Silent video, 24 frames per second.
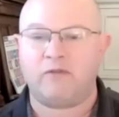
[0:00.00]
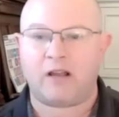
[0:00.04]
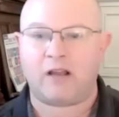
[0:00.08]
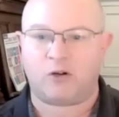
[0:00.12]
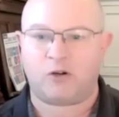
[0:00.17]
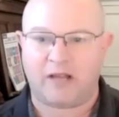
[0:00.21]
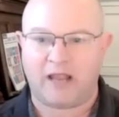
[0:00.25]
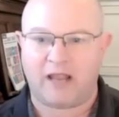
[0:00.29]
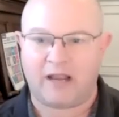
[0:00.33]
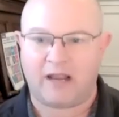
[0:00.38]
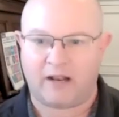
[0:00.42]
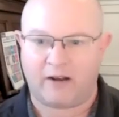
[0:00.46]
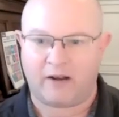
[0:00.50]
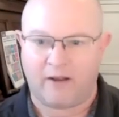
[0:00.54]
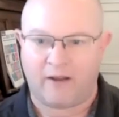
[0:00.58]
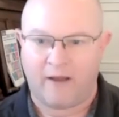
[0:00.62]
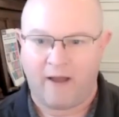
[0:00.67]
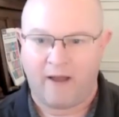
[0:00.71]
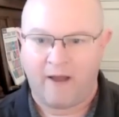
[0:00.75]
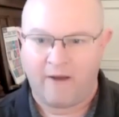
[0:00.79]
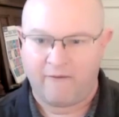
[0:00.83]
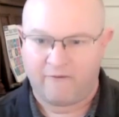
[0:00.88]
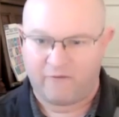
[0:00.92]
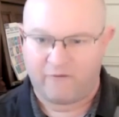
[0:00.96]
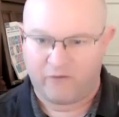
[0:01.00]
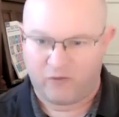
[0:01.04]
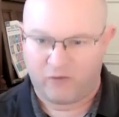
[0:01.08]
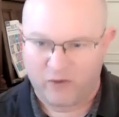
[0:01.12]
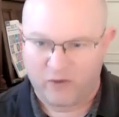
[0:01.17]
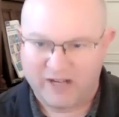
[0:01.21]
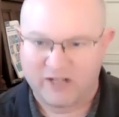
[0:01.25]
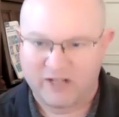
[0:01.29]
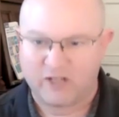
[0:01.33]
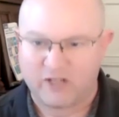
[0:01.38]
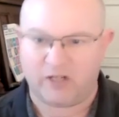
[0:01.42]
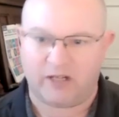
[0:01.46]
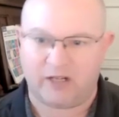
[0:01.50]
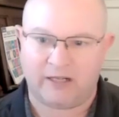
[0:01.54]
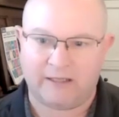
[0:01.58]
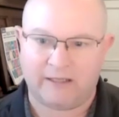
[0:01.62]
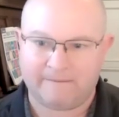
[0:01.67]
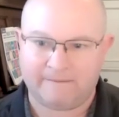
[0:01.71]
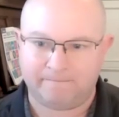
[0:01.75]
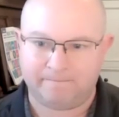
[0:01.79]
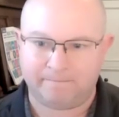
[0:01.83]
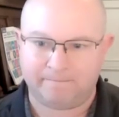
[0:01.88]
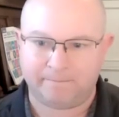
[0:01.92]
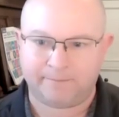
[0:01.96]
created
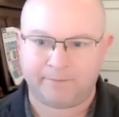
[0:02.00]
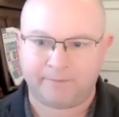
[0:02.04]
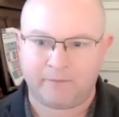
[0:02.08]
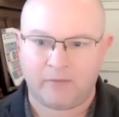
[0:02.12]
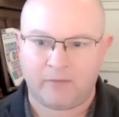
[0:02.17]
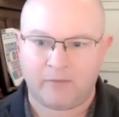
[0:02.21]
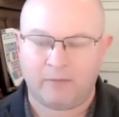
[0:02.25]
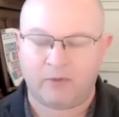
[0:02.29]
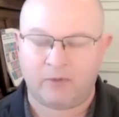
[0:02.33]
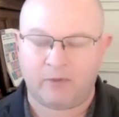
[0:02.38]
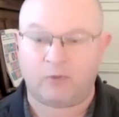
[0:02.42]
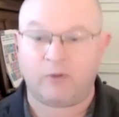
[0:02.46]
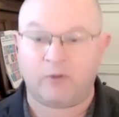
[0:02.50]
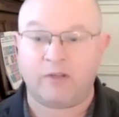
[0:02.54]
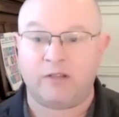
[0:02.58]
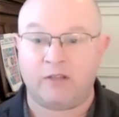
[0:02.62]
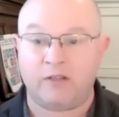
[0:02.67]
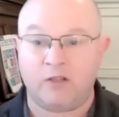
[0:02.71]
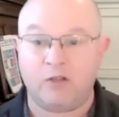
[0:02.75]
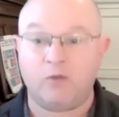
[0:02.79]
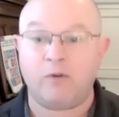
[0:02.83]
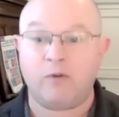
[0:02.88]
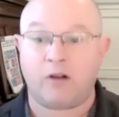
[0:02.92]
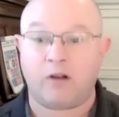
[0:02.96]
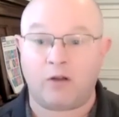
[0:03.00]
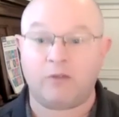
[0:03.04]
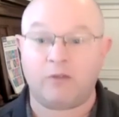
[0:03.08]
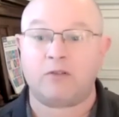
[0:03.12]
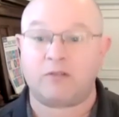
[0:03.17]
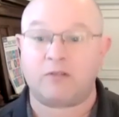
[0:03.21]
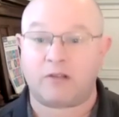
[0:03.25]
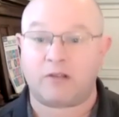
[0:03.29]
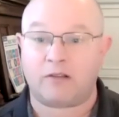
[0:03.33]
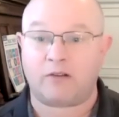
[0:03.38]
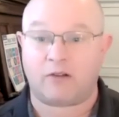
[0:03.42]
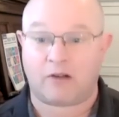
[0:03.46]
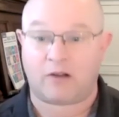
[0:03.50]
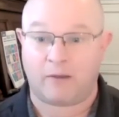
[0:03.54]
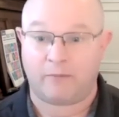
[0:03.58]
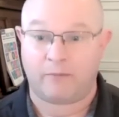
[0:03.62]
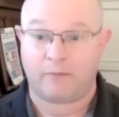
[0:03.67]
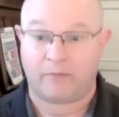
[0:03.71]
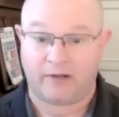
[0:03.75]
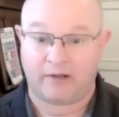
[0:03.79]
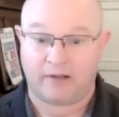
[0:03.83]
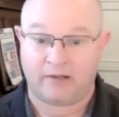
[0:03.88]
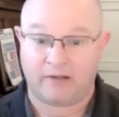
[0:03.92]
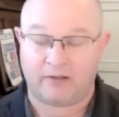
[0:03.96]
friction between you and all those other
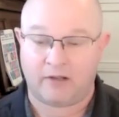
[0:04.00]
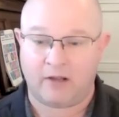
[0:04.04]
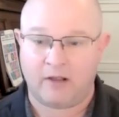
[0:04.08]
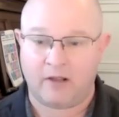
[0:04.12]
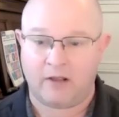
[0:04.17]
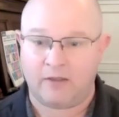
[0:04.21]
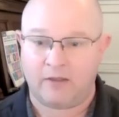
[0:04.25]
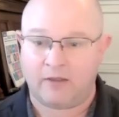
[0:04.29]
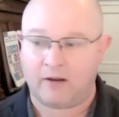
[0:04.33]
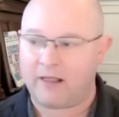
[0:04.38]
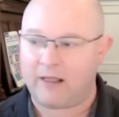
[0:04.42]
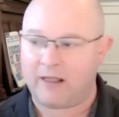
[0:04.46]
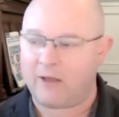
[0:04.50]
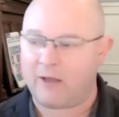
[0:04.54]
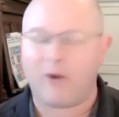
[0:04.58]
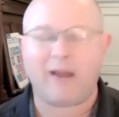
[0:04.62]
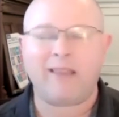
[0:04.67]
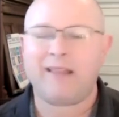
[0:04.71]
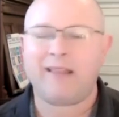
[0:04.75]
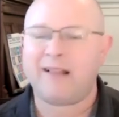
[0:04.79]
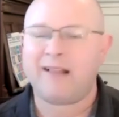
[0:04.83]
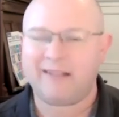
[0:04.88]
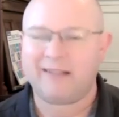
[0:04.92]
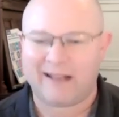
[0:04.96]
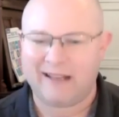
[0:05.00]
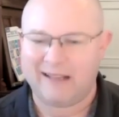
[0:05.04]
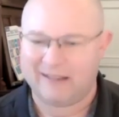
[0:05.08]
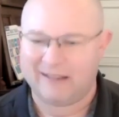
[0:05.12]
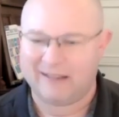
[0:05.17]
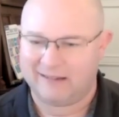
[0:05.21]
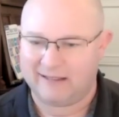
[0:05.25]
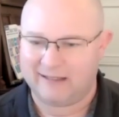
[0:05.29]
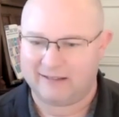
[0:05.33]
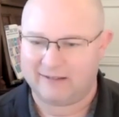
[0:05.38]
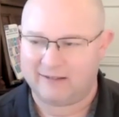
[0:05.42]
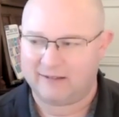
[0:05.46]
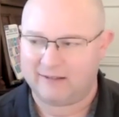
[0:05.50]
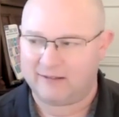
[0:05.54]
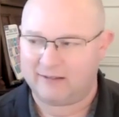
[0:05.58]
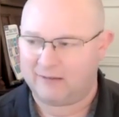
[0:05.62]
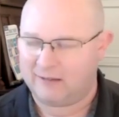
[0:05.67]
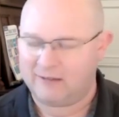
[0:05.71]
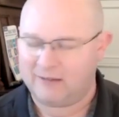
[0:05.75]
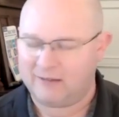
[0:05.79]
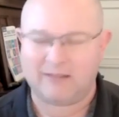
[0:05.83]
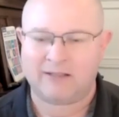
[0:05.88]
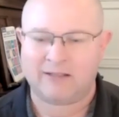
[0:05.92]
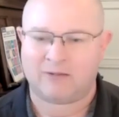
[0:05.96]
companies that are like, why the hell did I get this?
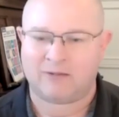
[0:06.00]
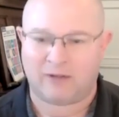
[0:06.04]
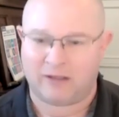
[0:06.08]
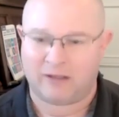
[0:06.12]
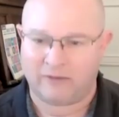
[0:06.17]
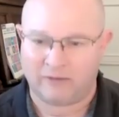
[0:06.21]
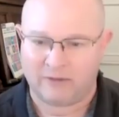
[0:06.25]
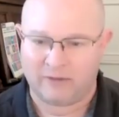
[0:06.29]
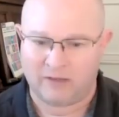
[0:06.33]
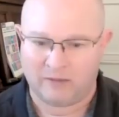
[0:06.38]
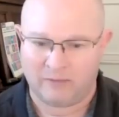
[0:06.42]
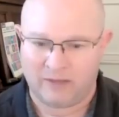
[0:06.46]
This isn't relevant to